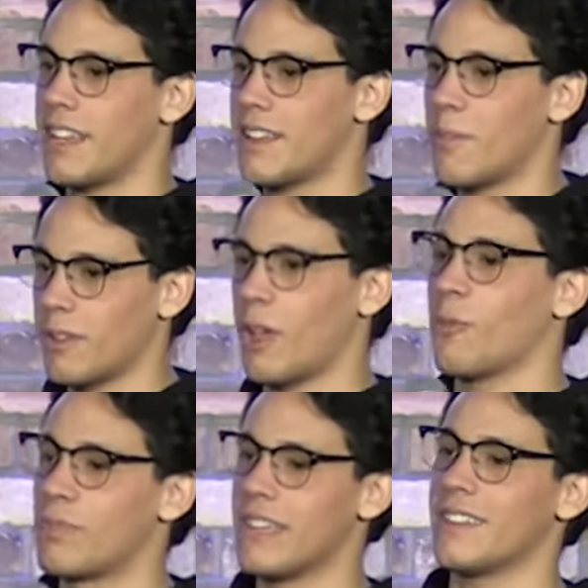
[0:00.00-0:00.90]
N double
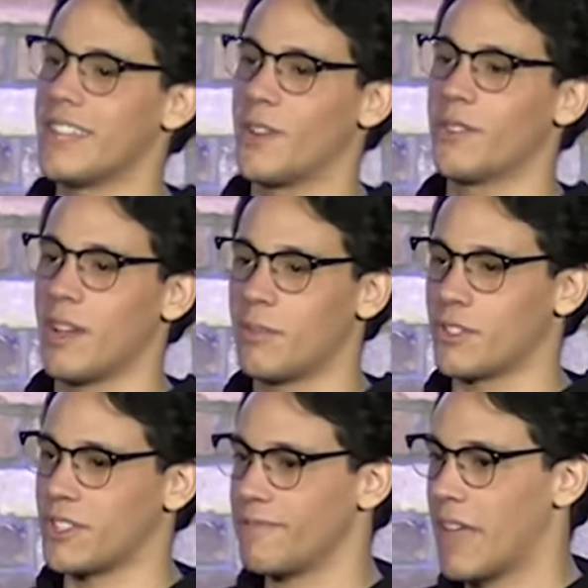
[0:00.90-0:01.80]
O P, Diggle double
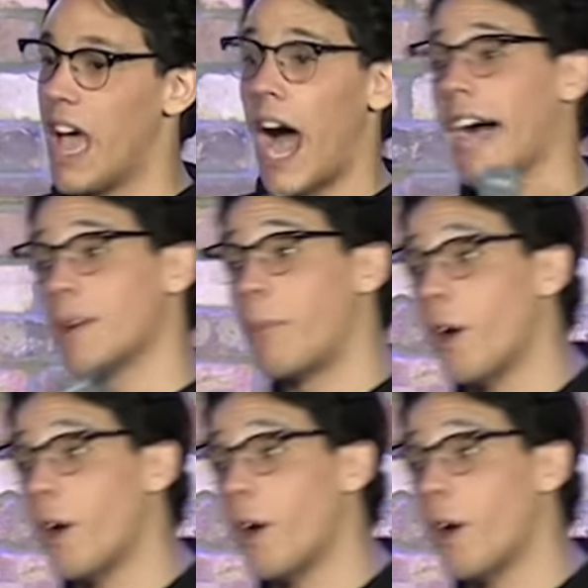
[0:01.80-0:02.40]
G. I had a